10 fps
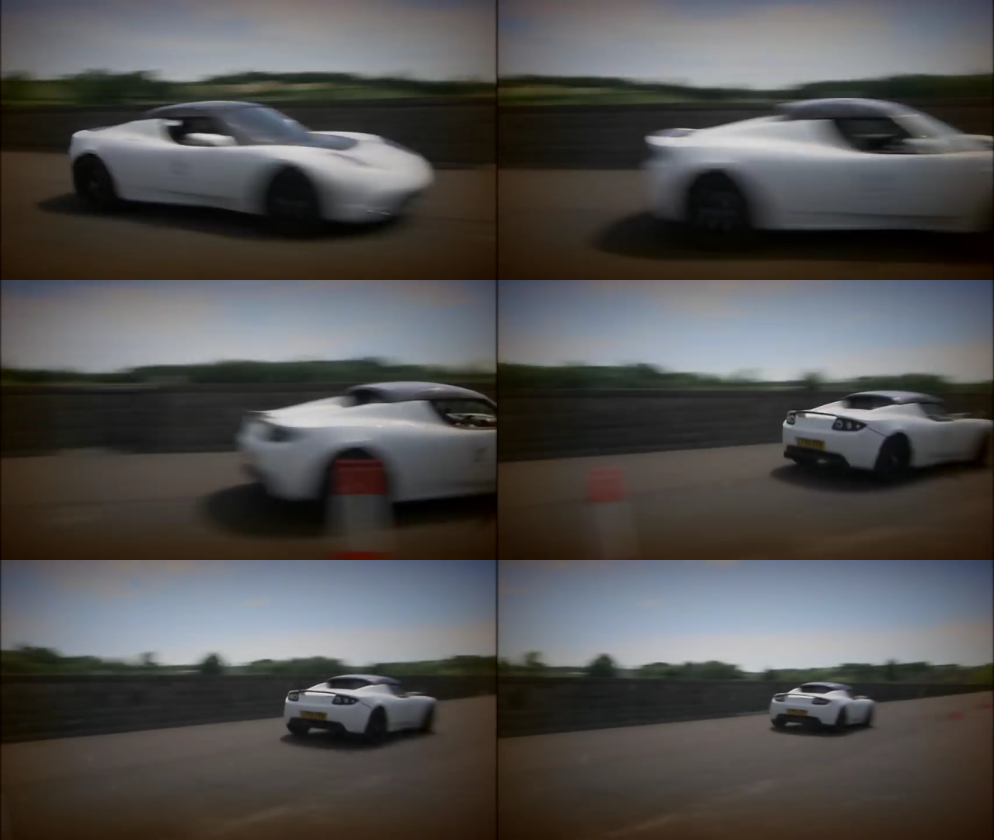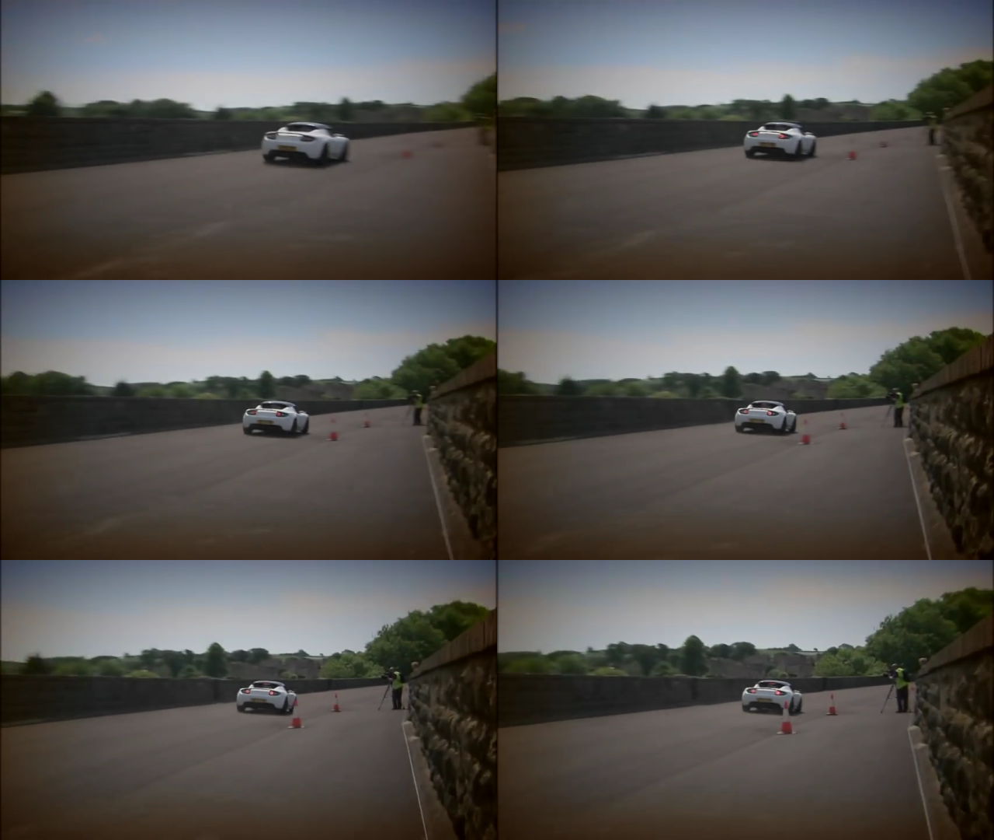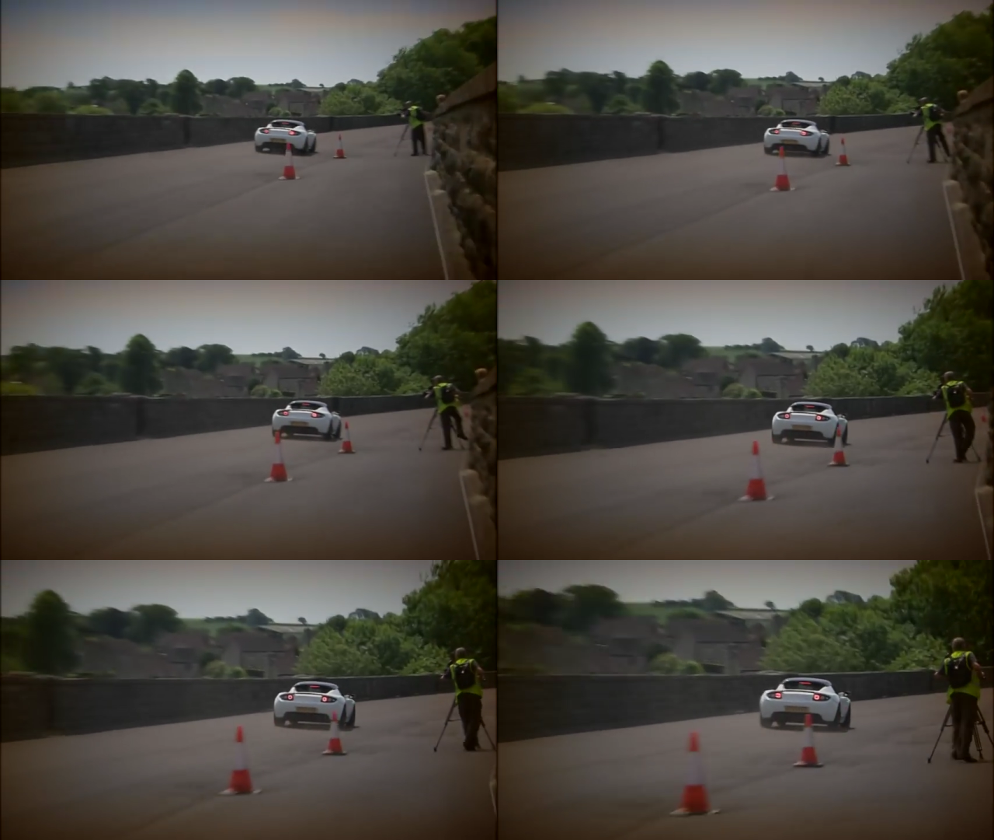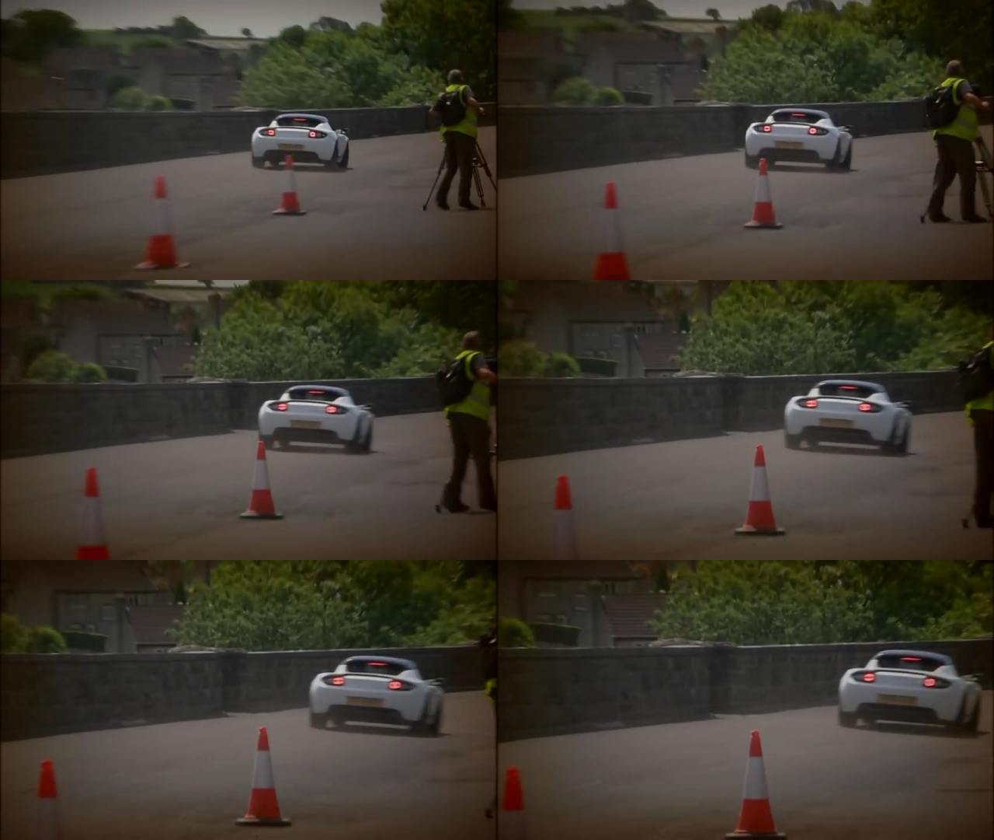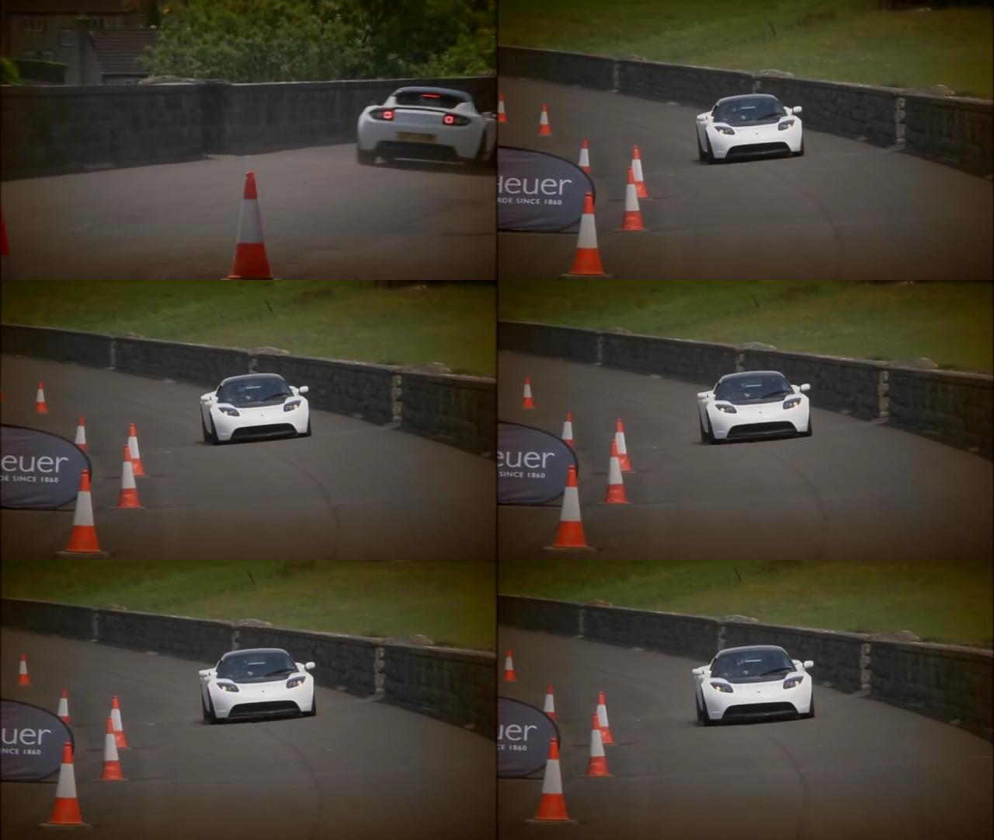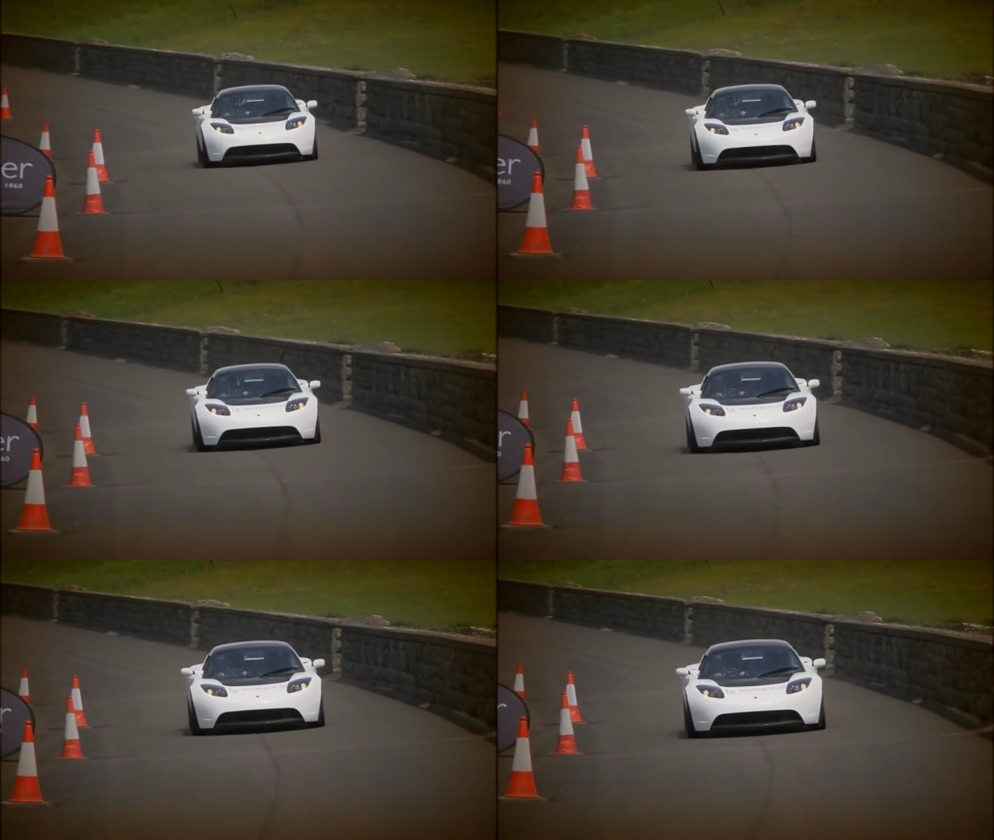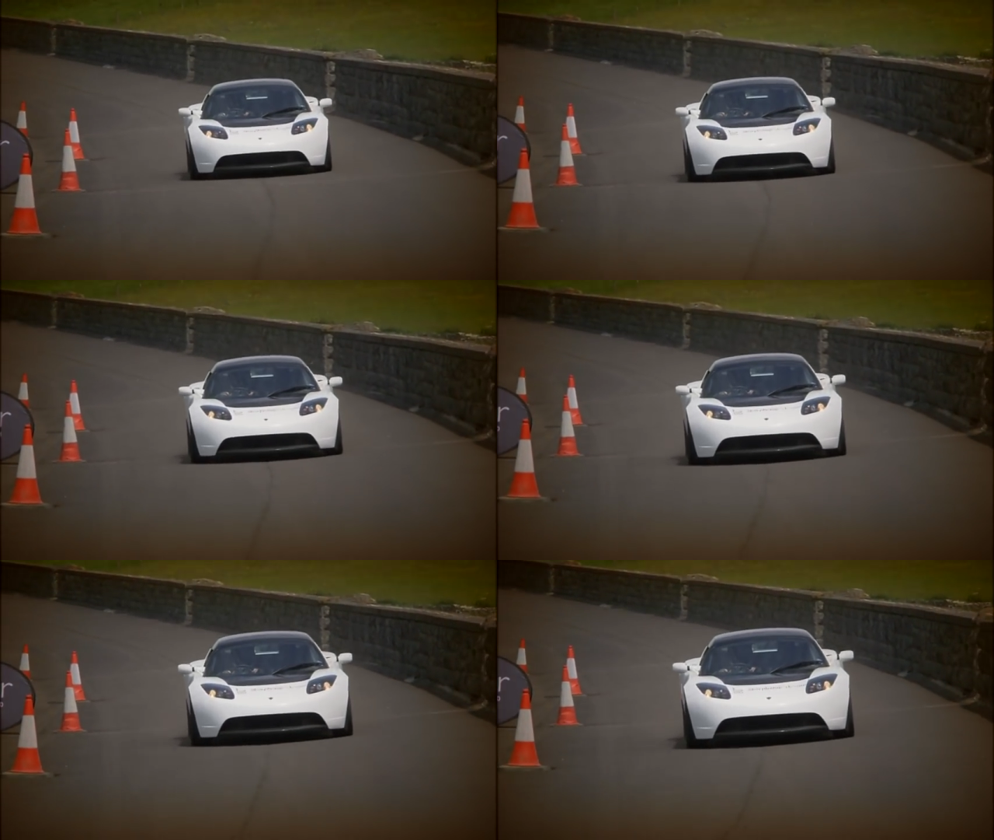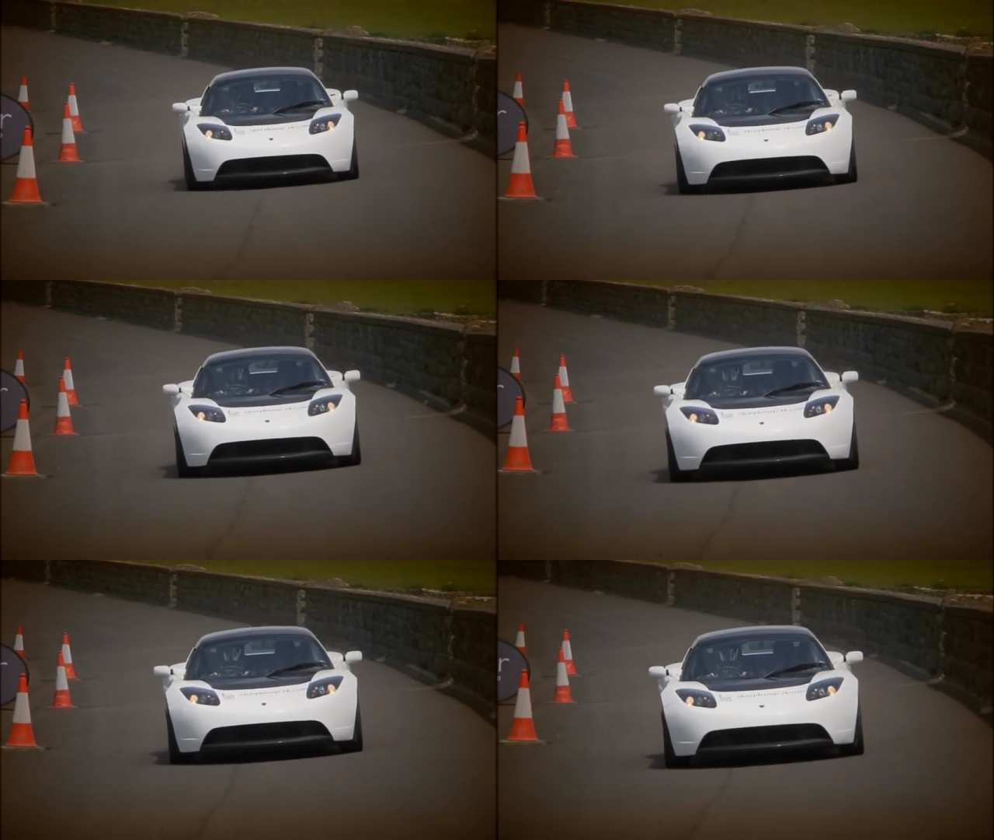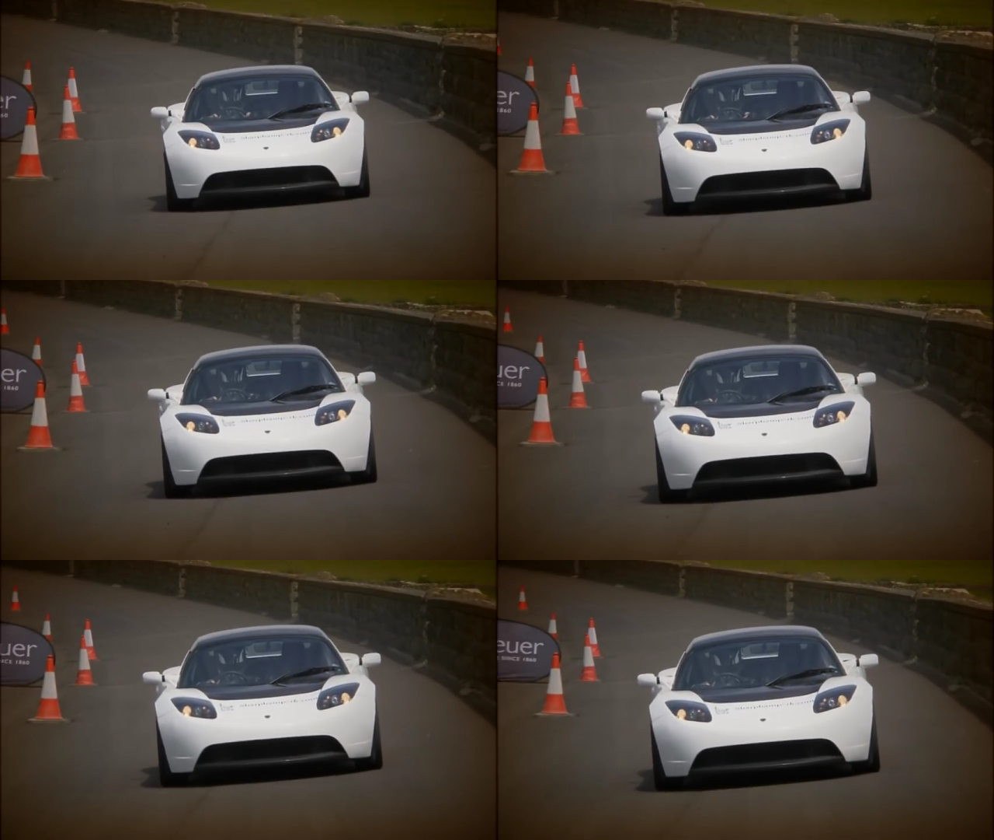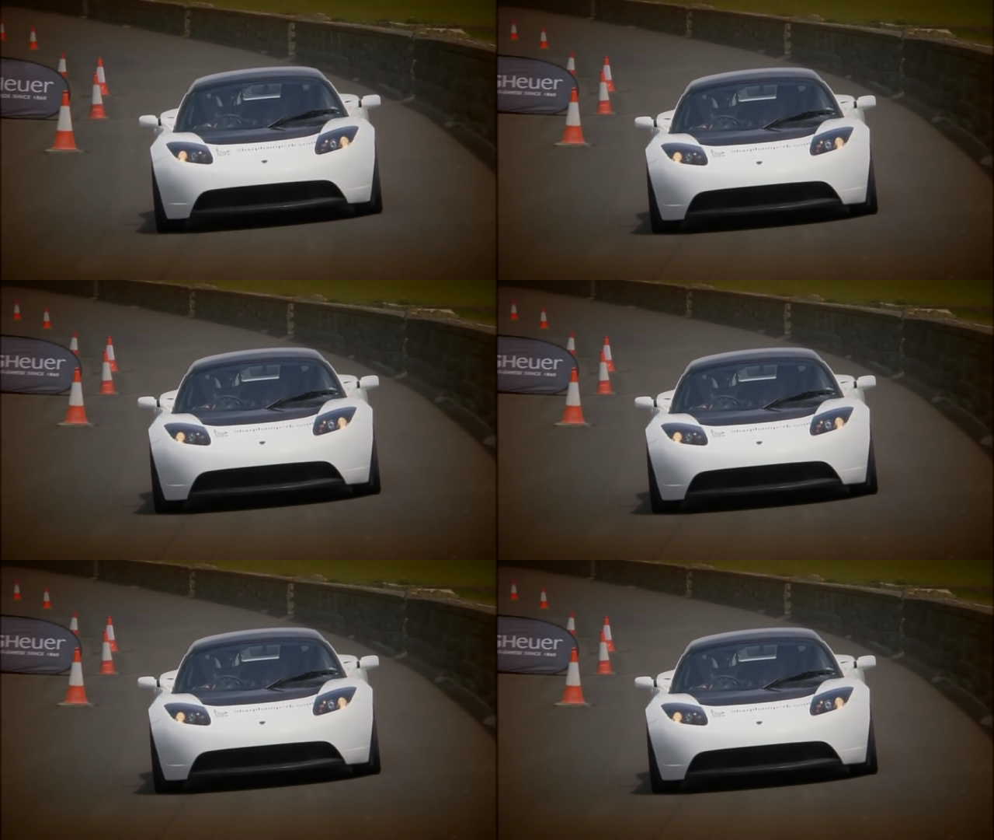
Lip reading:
No face is visible, so there are no lips to read.